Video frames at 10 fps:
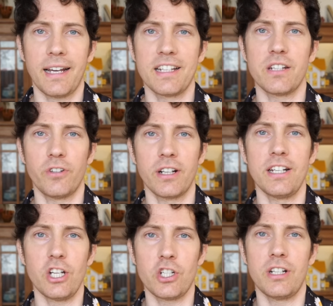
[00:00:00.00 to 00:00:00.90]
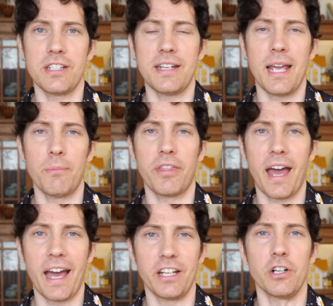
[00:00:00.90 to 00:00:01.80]
Yeah, because if your condition is named
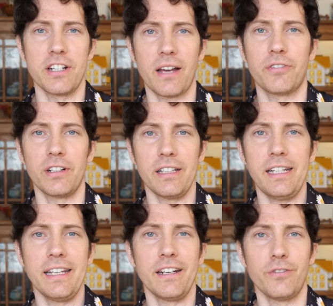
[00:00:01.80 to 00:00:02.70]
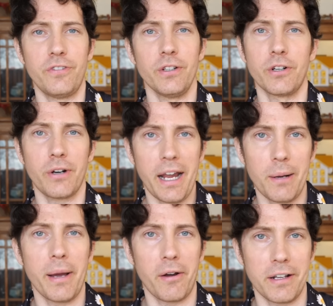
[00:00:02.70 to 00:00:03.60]
that, you're definitely gonna feel great
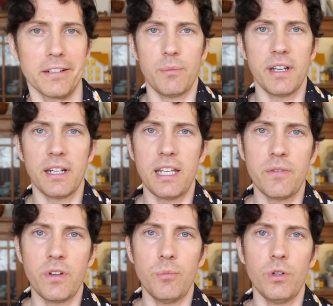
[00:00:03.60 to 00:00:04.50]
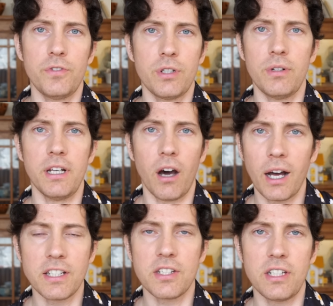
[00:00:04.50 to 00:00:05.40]
about it. And we can even move to
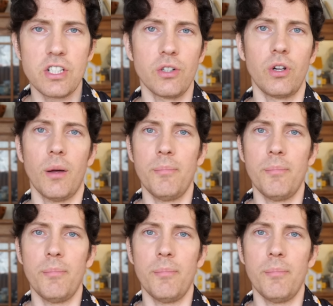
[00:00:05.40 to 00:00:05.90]
non seasonal